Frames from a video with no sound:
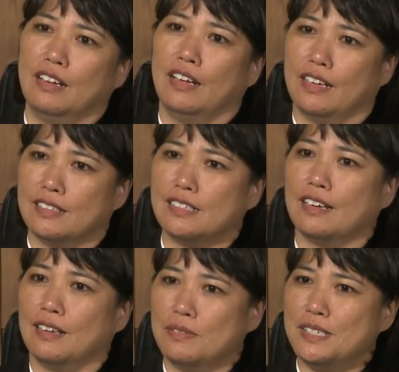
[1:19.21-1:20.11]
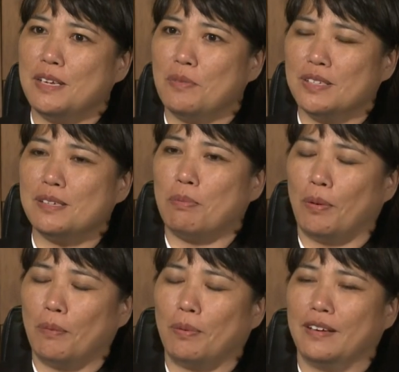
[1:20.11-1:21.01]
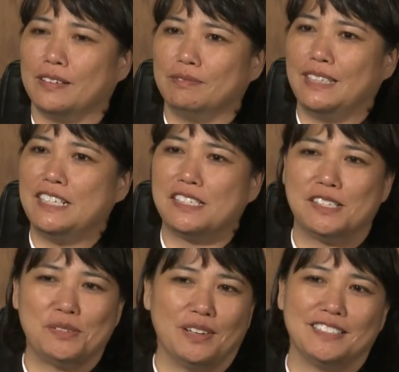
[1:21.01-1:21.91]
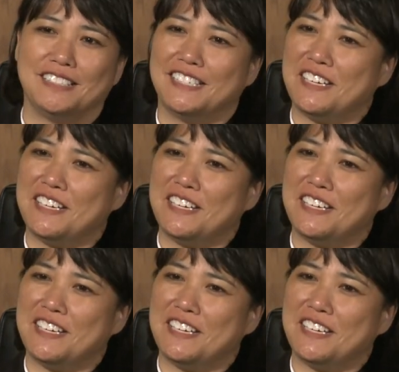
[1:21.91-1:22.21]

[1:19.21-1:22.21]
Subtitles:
and seeing what's appropriate. Each situation's